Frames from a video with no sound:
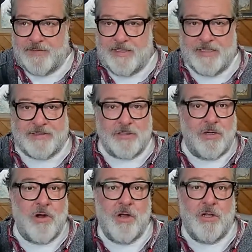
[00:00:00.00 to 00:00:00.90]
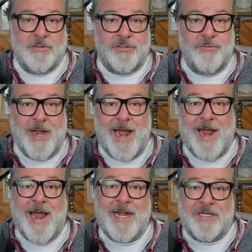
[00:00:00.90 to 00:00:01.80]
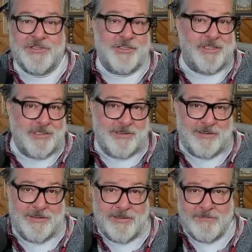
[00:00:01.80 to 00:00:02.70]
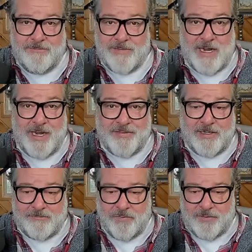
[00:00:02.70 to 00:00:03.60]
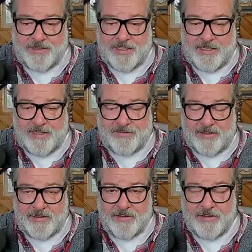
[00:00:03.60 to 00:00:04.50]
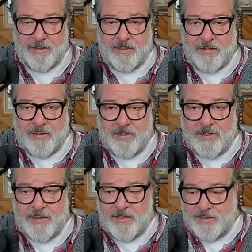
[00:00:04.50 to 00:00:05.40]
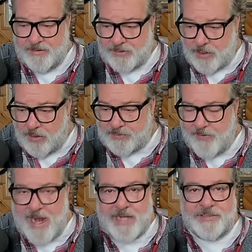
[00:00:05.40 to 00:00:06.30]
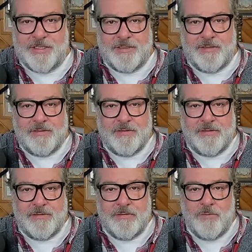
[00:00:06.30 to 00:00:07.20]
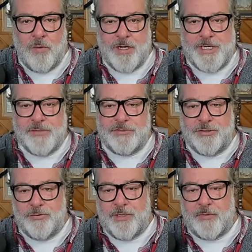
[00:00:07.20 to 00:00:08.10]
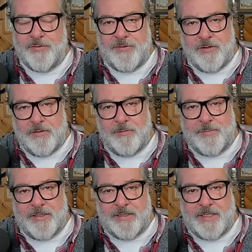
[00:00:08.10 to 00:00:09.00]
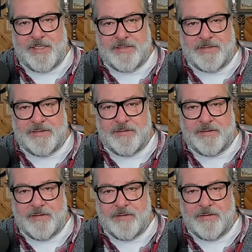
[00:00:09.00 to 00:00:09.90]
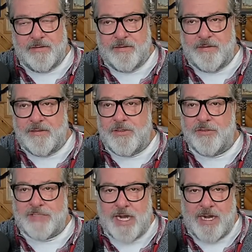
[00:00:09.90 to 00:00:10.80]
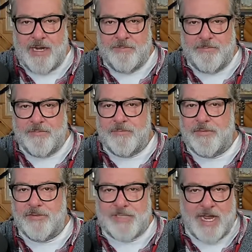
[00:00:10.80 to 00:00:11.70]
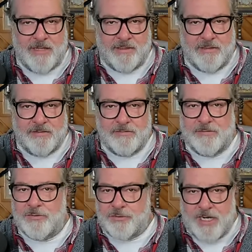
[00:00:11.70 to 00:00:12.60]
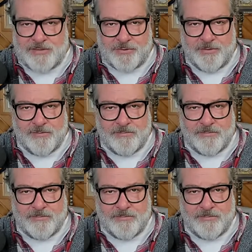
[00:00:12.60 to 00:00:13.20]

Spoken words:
It's a call to action, I think, more than anything. It's a call to action. What are you doing with your abilities? Your time, your talent, your treasure.